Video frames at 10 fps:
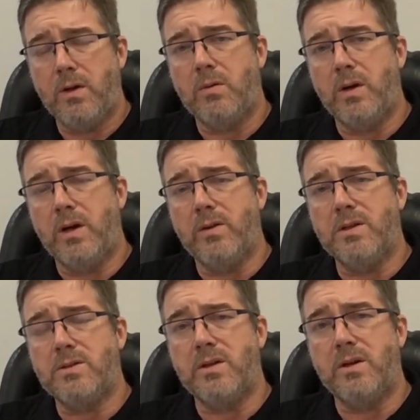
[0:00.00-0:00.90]
where
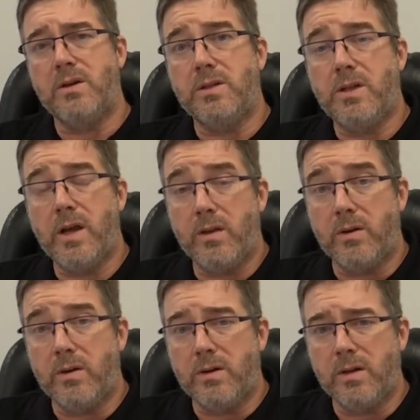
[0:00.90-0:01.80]
this
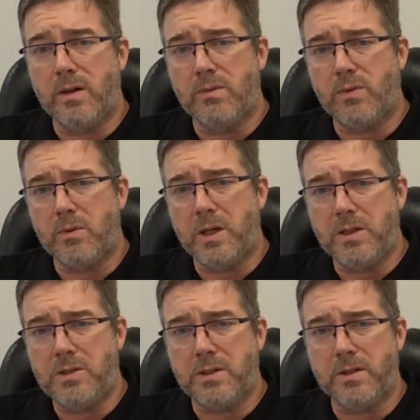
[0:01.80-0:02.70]
untethered
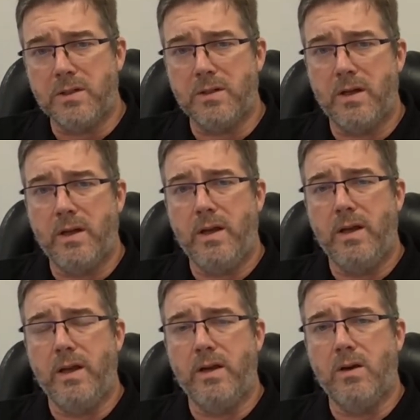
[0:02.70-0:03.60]
inflammation
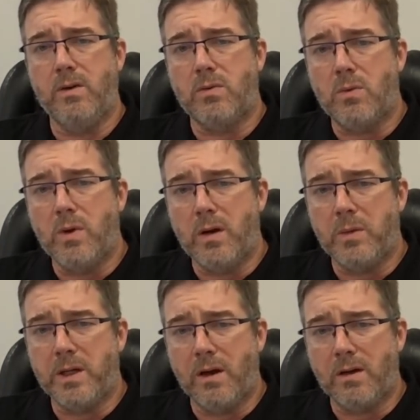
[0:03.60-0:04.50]
and
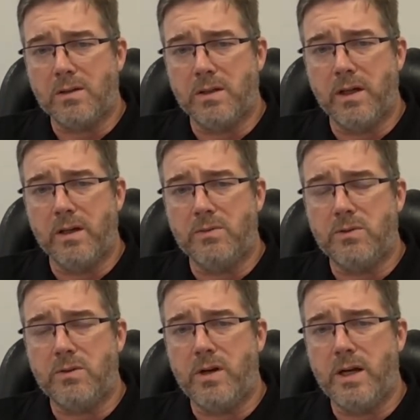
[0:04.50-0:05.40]
overwhelming oxidative
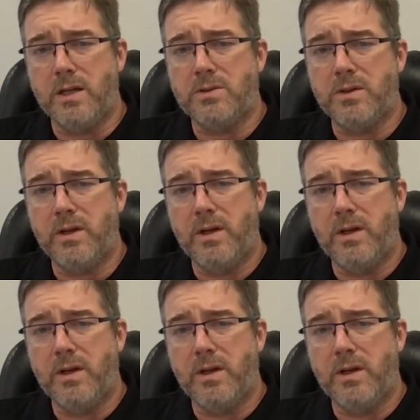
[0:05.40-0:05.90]
stress,